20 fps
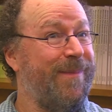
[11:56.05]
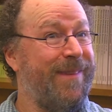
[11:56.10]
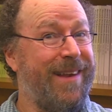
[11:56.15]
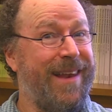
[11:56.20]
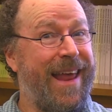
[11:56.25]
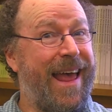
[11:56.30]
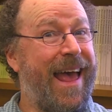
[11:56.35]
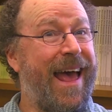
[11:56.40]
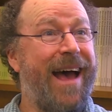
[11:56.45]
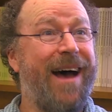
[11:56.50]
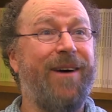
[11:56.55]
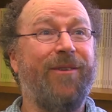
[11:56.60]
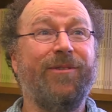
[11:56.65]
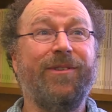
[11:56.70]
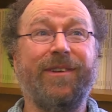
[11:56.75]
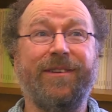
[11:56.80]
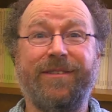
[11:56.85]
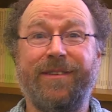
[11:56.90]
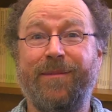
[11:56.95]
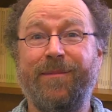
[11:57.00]
now
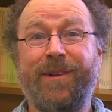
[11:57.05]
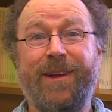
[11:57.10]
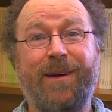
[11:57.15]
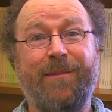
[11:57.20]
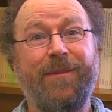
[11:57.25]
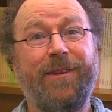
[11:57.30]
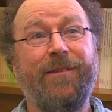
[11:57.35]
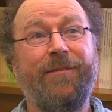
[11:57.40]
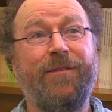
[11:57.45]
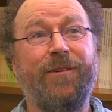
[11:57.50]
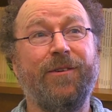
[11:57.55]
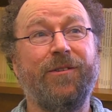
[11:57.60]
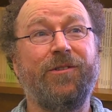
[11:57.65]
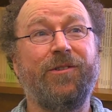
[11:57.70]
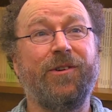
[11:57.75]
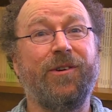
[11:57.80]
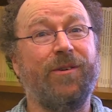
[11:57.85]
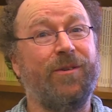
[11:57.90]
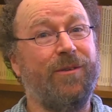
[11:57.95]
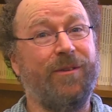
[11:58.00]
to sometime in the
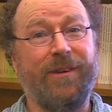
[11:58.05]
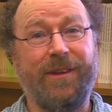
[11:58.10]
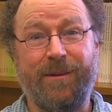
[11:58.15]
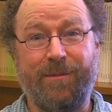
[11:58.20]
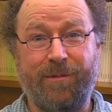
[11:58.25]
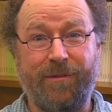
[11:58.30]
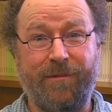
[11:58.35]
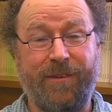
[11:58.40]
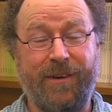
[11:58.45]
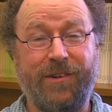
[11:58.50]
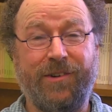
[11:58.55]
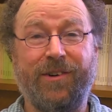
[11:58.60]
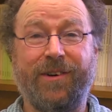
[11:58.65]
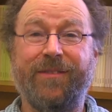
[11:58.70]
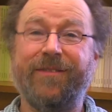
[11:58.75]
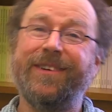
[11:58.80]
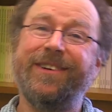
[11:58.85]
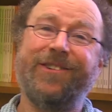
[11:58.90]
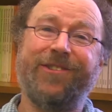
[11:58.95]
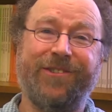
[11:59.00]
future or in the provision
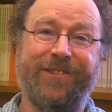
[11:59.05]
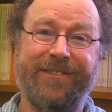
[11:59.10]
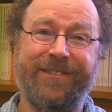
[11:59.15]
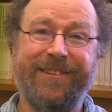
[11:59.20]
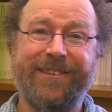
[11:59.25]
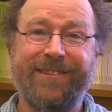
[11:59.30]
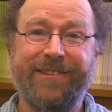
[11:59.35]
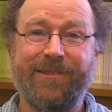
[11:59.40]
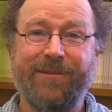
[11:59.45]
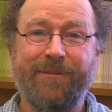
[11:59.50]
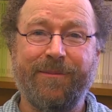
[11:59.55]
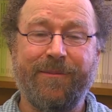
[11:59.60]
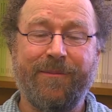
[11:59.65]
of insurance.